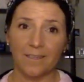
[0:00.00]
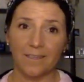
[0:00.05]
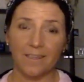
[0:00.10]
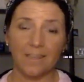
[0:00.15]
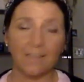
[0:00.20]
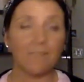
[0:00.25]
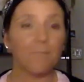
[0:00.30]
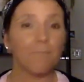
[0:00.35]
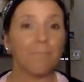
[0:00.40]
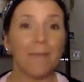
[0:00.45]

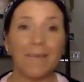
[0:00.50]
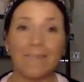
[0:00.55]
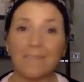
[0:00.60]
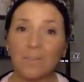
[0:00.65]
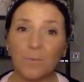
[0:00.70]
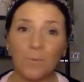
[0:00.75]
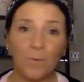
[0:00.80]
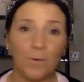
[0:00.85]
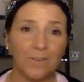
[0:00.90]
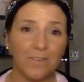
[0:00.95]
Doesn't
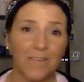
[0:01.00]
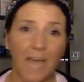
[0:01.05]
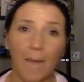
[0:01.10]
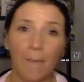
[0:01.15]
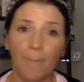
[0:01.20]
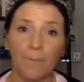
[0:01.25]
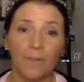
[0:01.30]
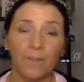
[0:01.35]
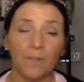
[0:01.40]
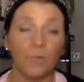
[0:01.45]
matter what's
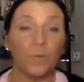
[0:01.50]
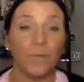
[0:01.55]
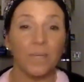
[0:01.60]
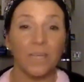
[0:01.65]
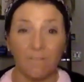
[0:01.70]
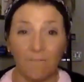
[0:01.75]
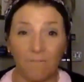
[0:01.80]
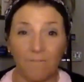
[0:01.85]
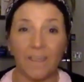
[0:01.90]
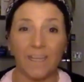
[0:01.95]
happened, we
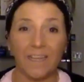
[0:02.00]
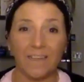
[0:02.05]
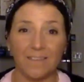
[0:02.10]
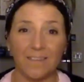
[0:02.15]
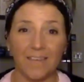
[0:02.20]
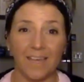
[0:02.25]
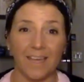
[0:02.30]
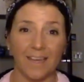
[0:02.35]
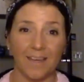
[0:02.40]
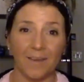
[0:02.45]
can fix
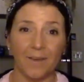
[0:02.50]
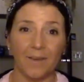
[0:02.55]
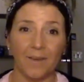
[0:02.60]
it.